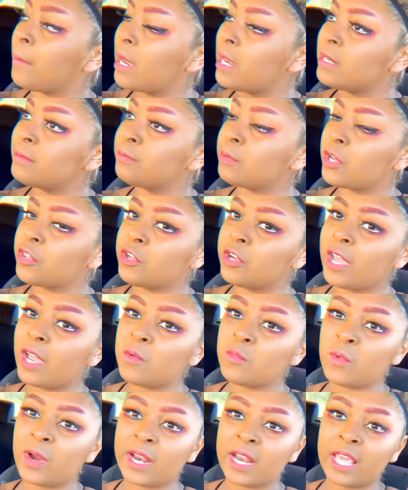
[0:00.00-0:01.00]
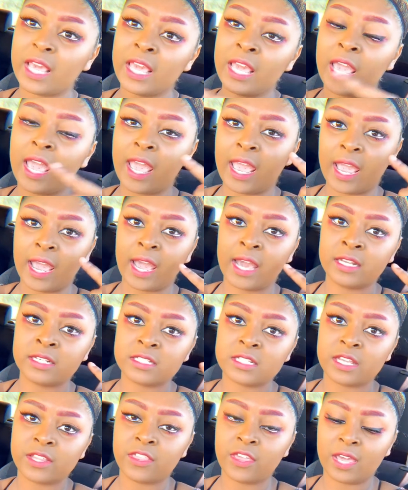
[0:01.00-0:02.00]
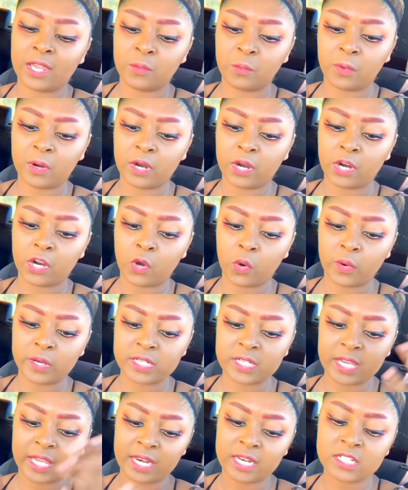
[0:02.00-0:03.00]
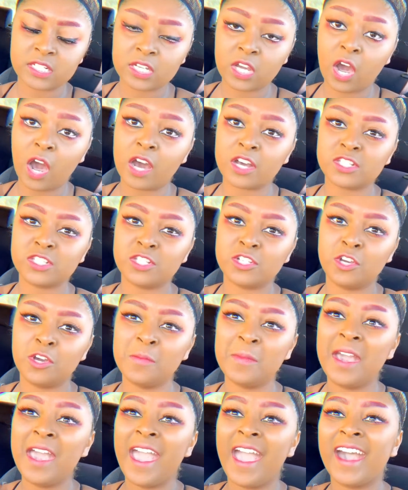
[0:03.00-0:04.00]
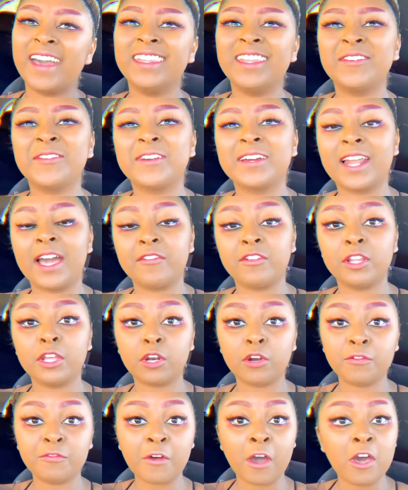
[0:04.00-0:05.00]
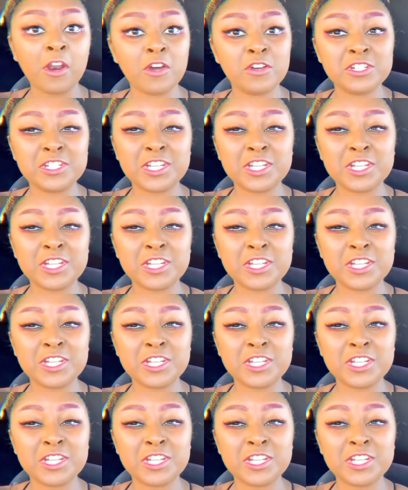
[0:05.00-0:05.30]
my brother get ready and then we're going to get into costume and then we're gonna have a little photo